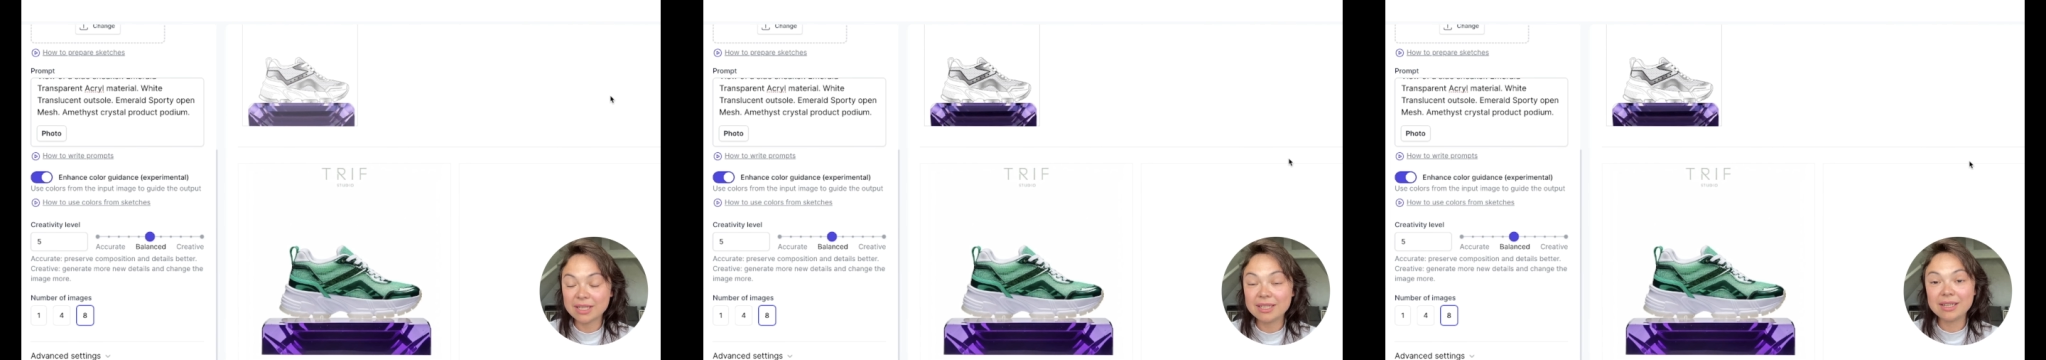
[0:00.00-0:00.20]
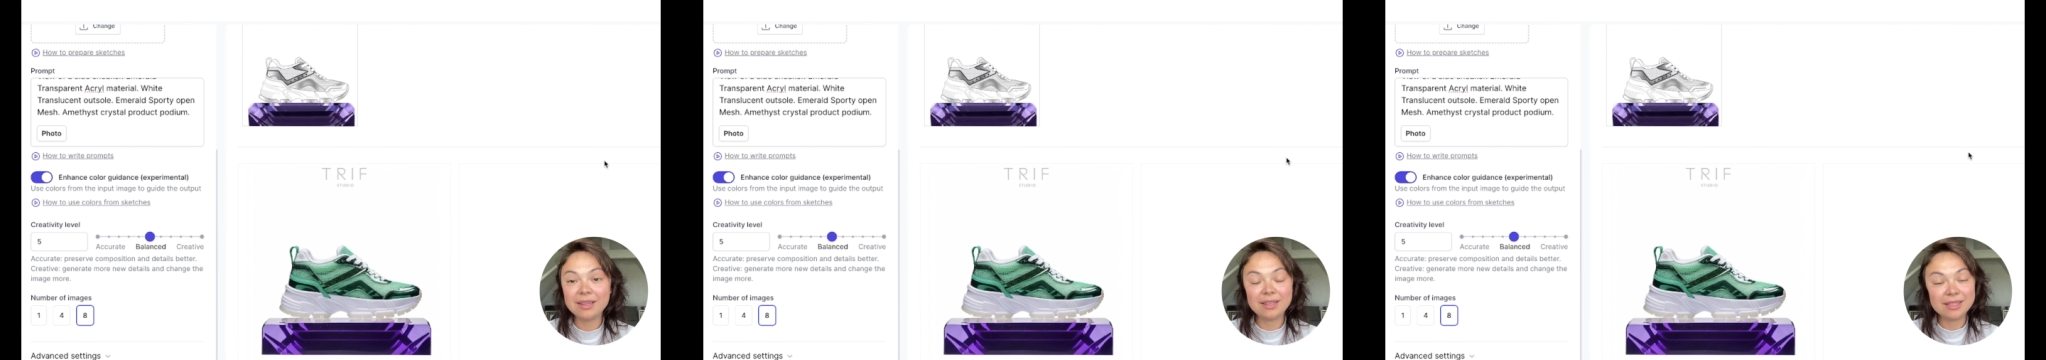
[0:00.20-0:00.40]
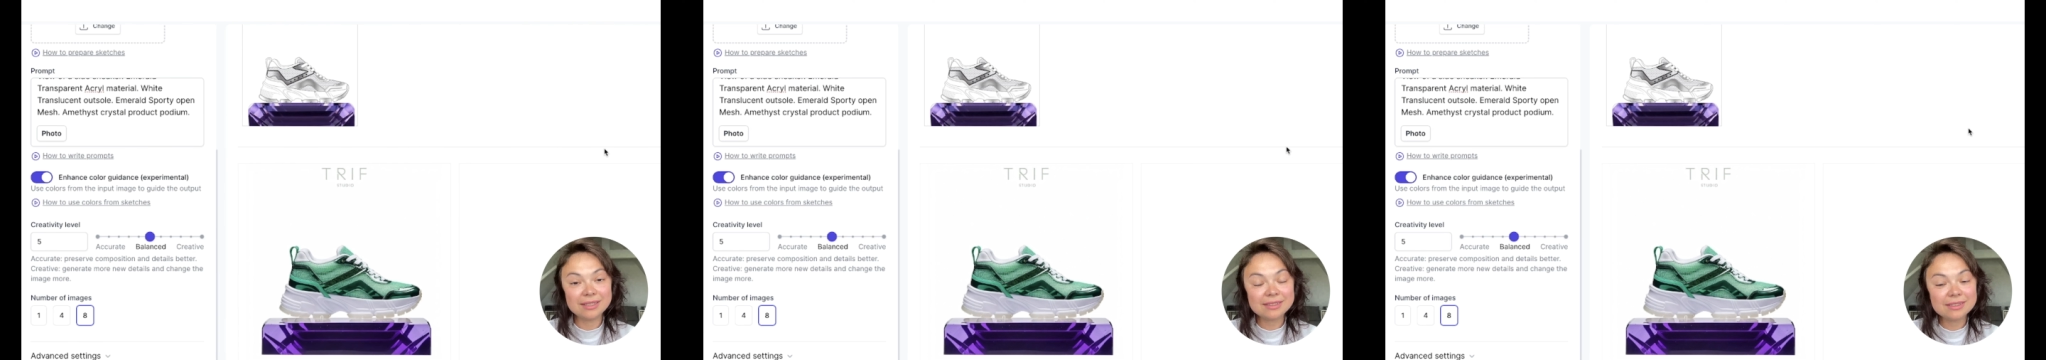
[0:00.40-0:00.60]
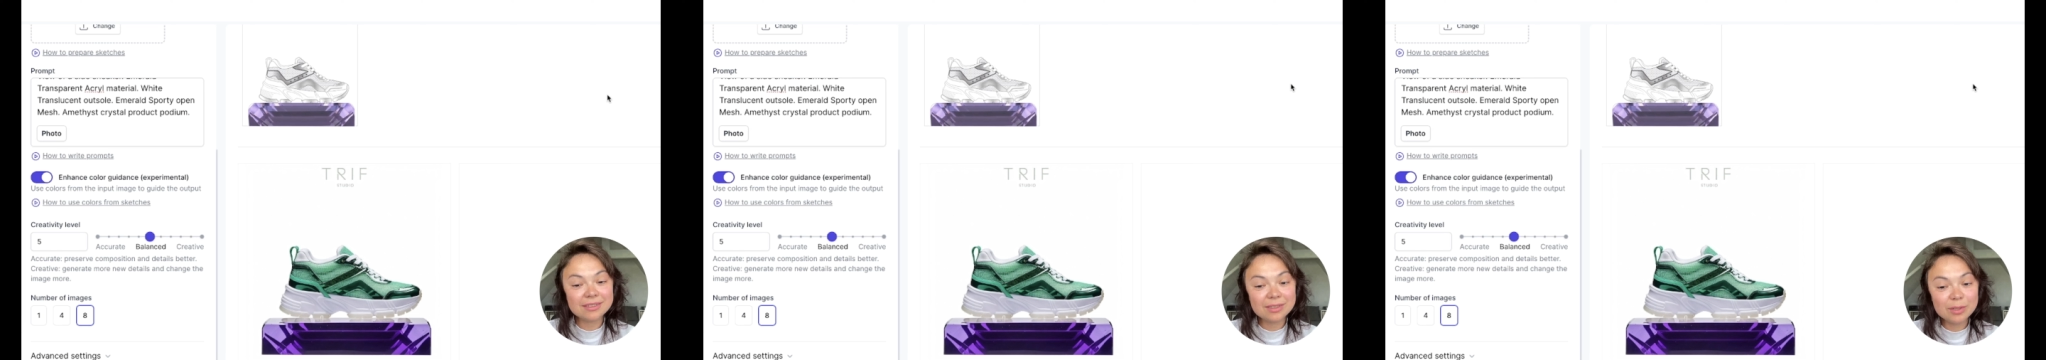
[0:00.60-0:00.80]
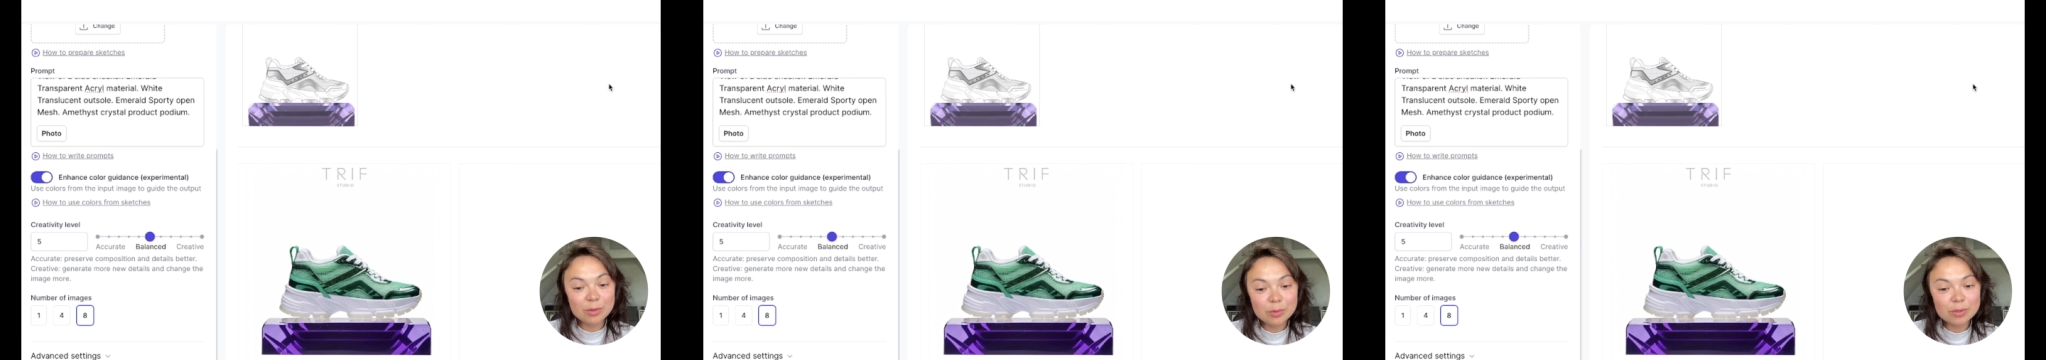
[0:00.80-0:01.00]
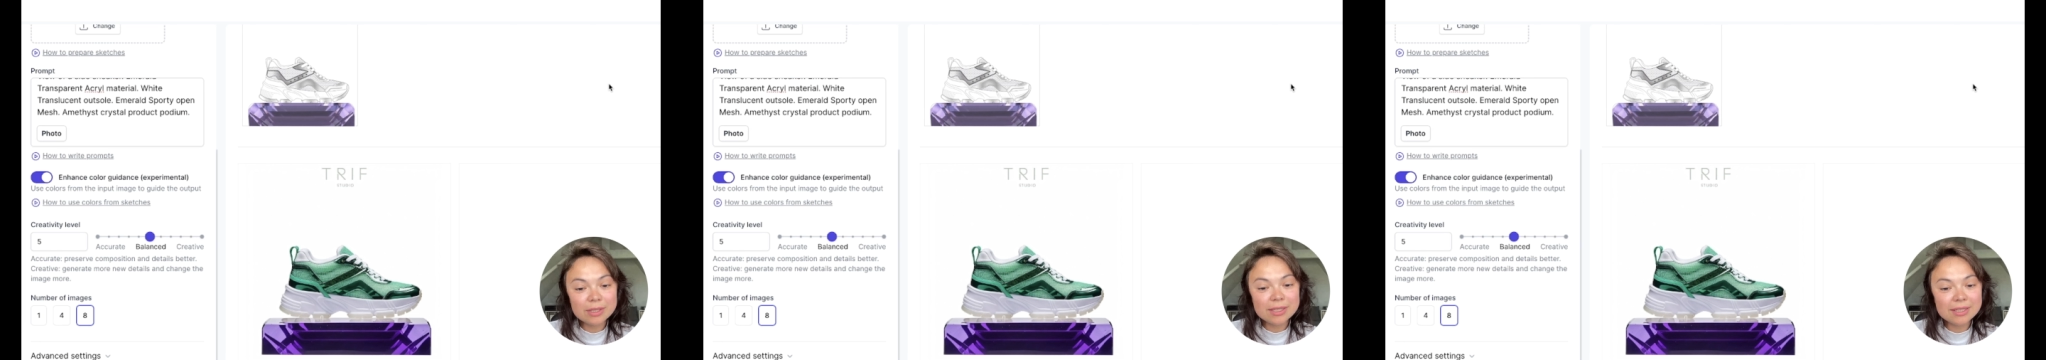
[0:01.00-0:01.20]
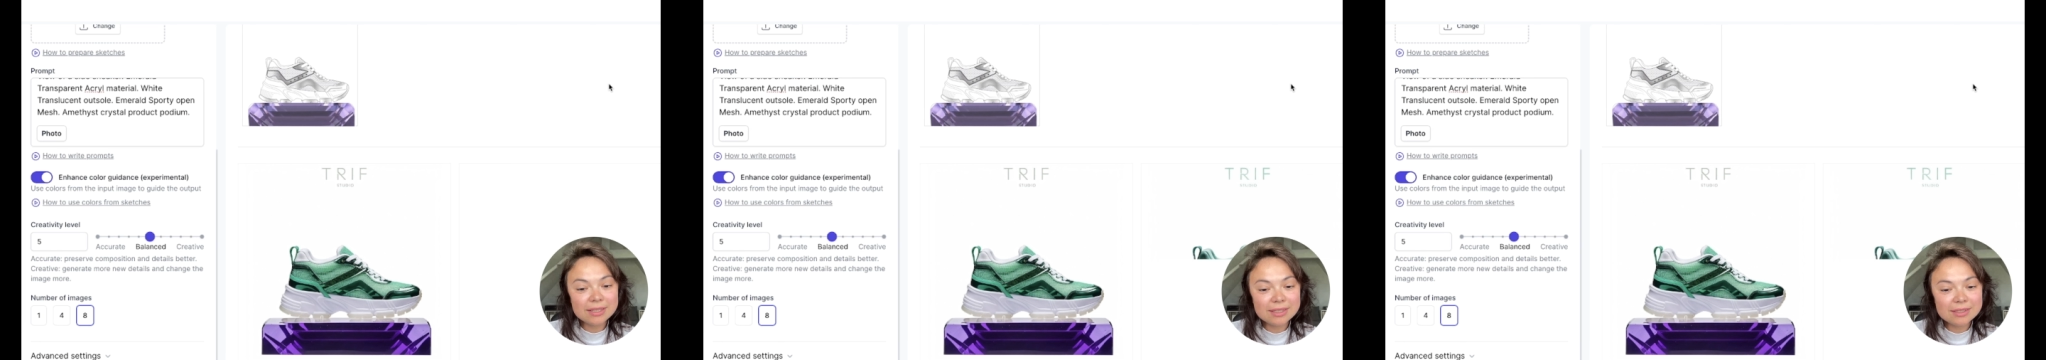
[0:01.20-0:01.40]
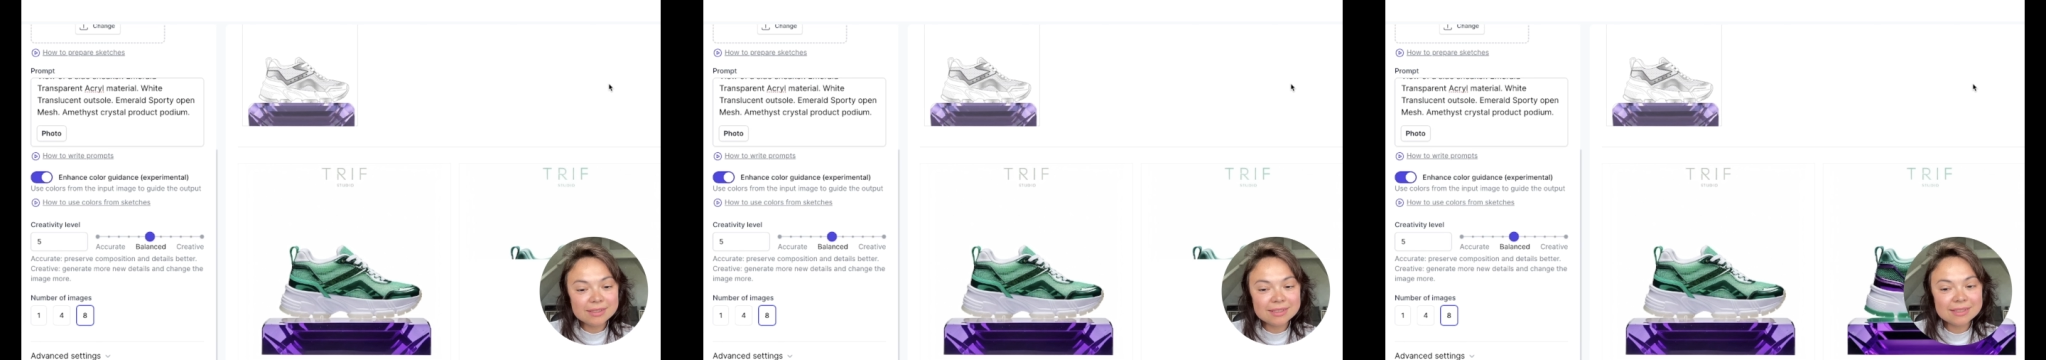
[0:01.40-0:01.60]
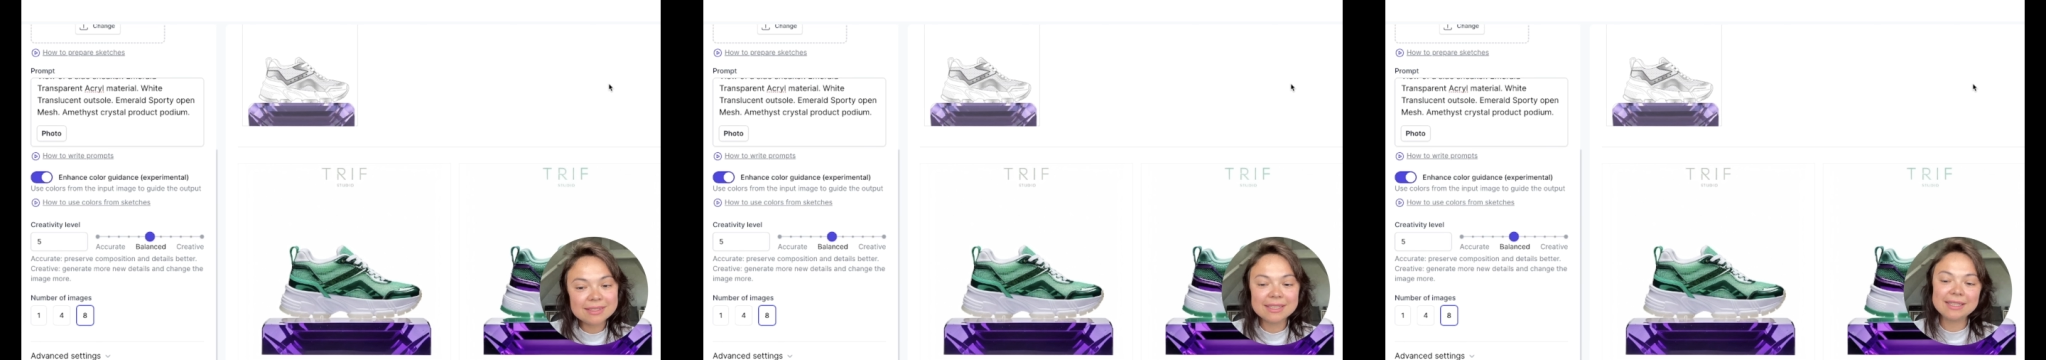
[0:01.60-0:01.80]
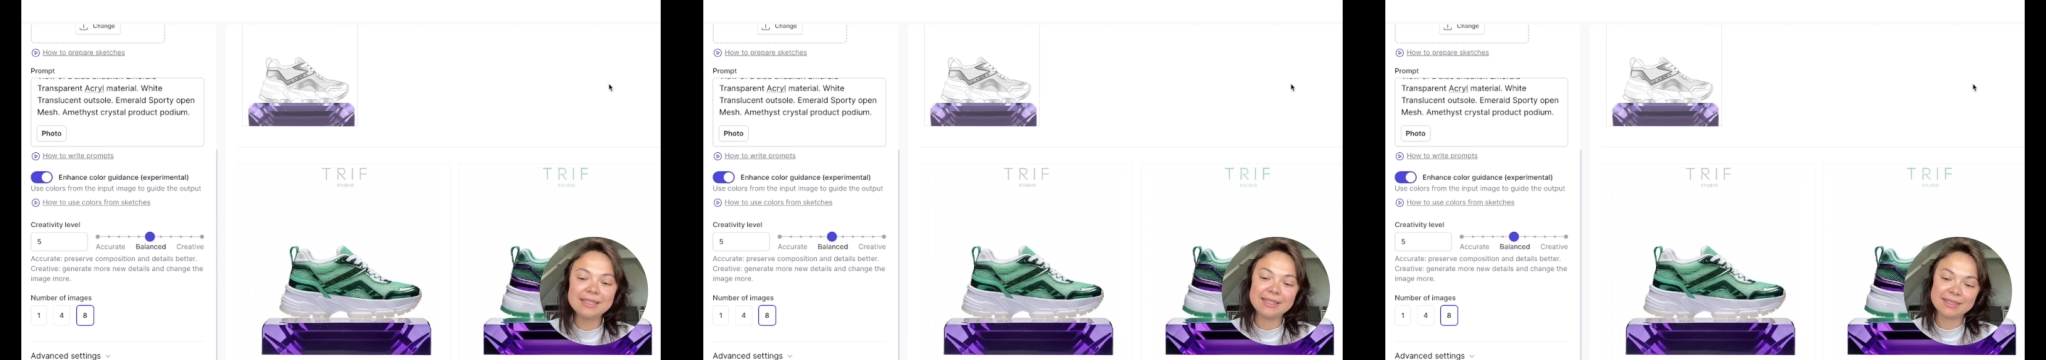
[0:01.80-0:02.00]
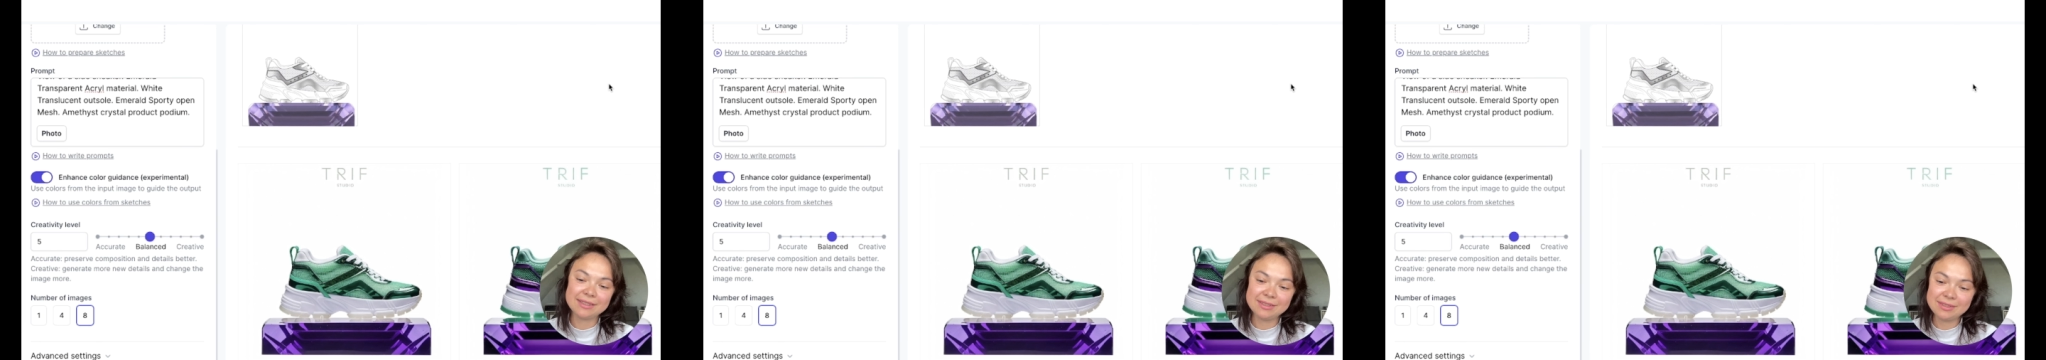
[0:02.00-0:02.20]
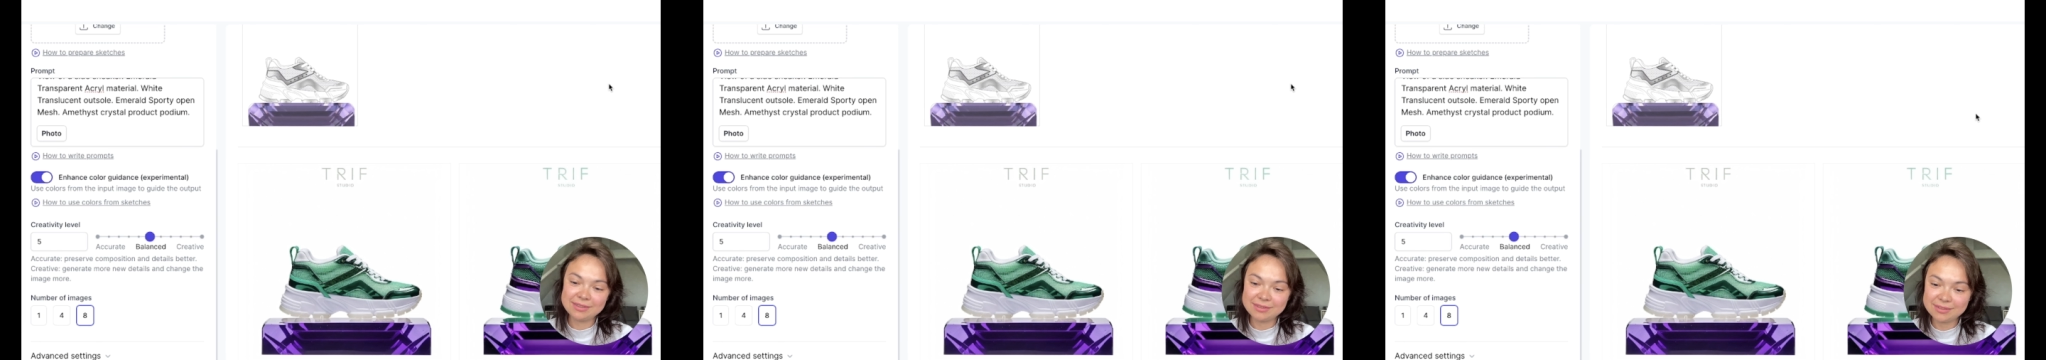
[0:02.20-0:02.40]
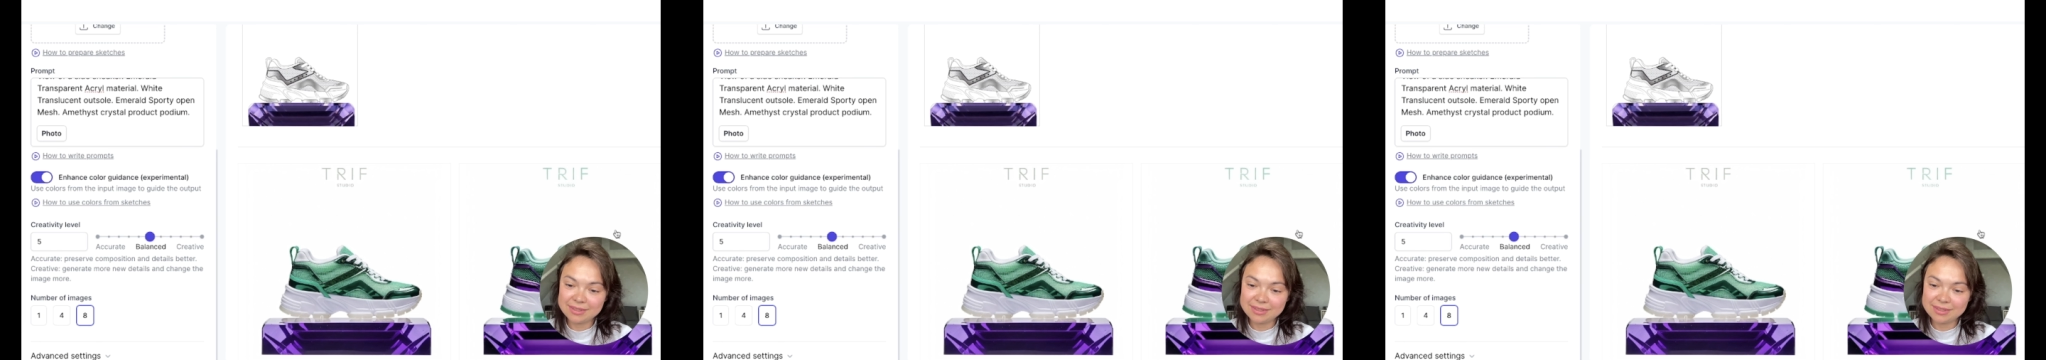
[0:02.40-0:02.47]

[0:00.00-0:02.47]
Yeah, it's slowly seeing it.